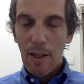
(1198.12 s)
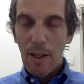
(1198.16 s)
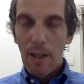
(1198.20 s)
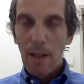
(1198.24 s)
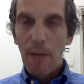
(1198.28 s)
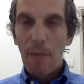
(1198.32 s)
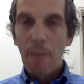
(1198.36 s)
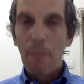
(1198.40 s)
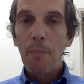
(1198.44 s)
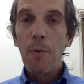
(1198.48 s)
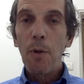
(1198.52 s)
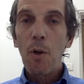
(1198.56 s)

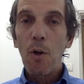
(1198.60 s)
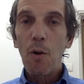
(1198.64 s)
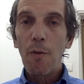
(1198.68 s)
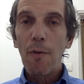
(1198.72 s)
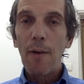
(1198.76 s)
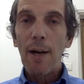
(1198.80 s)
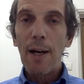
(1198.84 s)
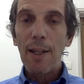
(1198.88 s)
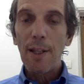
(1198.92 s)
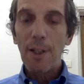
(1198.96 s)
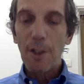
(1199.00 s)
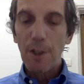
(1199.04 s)
uh,
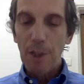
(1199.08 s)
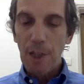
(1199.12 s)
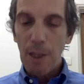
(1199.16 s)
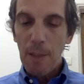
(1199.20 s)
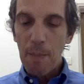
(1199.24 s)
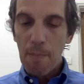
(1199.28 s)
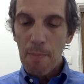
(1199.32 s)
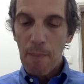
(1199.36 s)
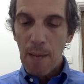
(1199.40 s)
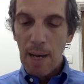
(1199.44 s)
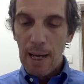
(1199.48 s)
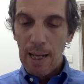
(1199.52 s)
purify their
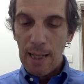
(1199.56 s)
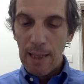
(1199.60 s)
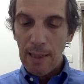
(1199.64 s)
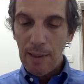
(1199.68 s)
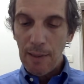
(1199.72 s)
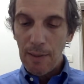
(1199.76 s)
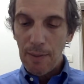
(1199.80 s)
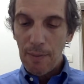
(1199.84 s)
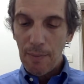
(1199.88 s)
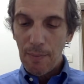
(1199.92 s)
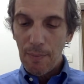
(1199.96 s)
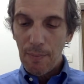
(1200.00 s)
deep
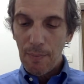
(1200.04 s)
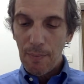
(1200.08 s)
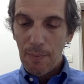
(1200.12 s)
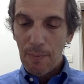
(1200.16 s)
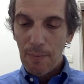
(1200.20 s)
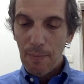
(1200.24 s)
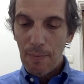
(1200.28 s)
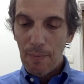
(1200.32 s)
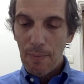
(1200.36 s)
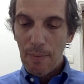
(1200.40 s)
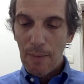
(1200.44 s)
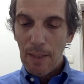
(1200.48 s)
mind,
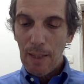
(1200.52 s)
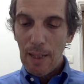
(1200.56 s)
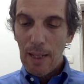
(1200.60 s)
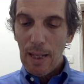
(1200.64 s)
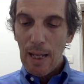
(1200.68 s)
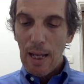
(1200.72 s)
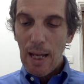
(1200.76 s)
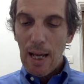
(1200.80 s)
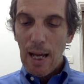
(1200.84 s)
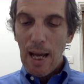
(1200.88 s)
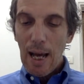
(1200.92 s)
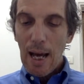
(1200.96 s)

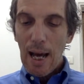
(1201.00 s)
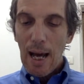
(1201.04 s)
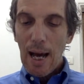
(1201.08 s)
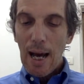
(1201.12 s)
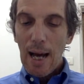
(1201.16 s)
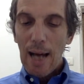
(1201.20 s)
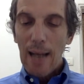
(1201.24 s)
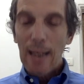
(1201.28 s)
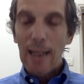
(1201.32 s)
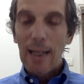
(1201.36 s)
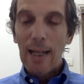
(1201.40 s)
the,